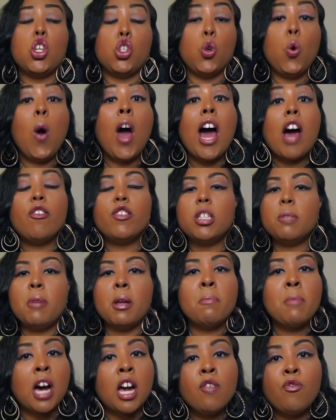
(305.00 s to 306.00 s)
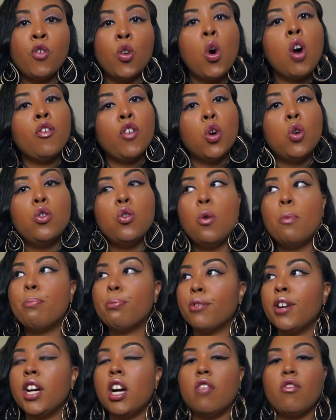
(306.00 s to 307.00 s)
you have to be mindful of who you
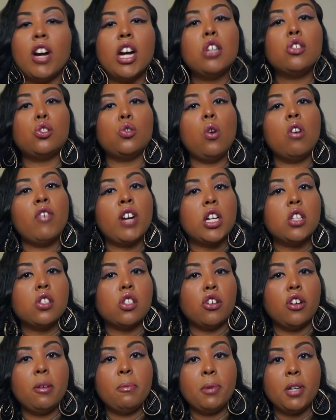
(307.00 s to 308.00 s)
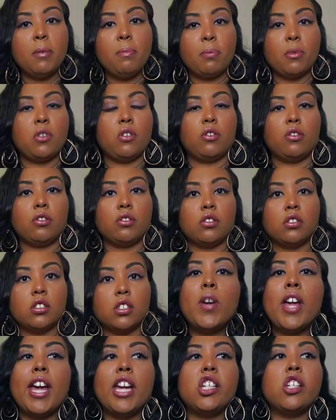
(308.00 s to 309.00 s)
bring around you around certain people.
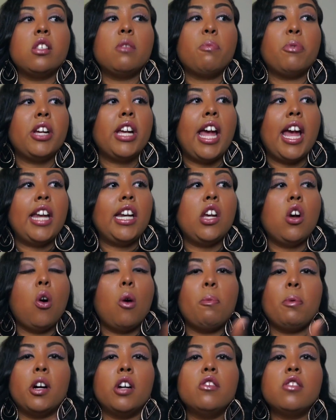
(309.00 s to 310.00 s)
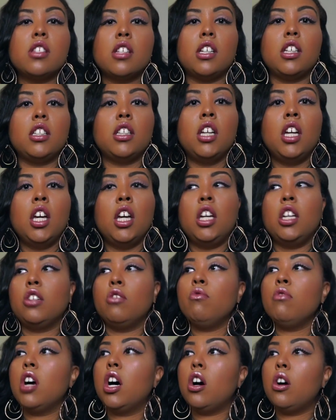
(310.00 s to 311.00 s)
You can't just bring any old person,
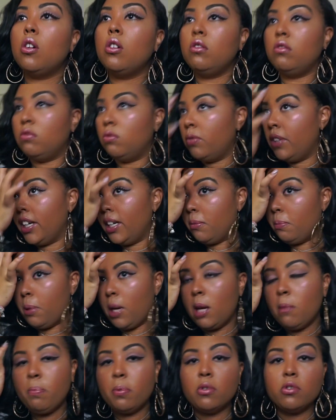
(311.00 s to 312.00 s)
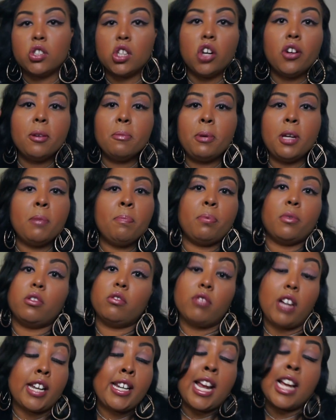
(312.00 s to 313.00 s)
you know, with people, certain
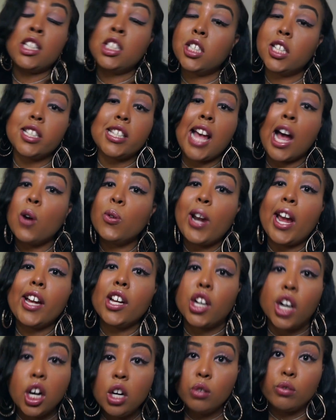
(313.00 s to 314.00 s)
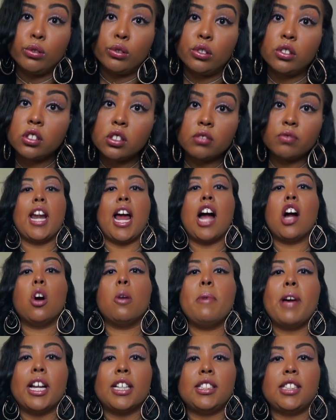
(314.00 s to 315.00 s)
people. And that's just how that goes. And I
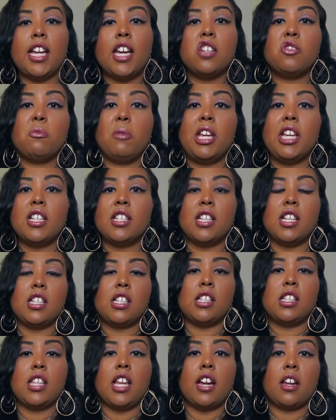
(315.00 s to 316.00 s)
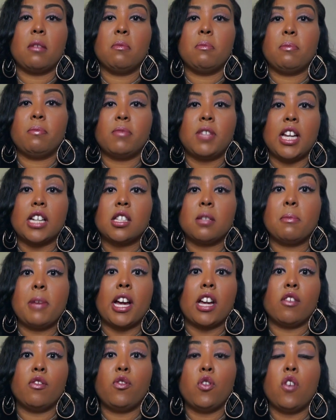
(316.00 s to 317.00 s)
go backstage, me and sis is texting
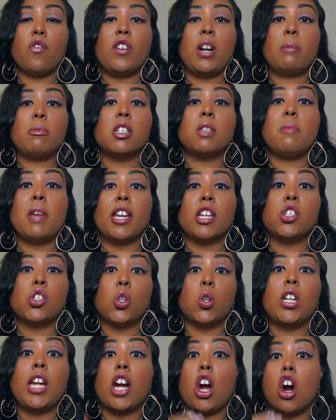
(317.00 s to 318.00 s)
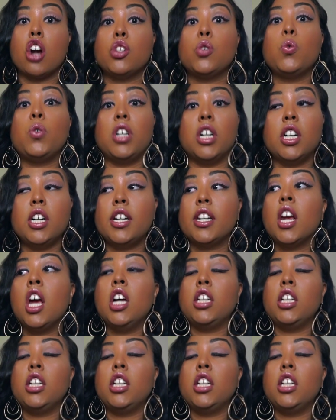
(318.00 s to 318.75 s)
back and forth, and I'm just making sure, like, are you good?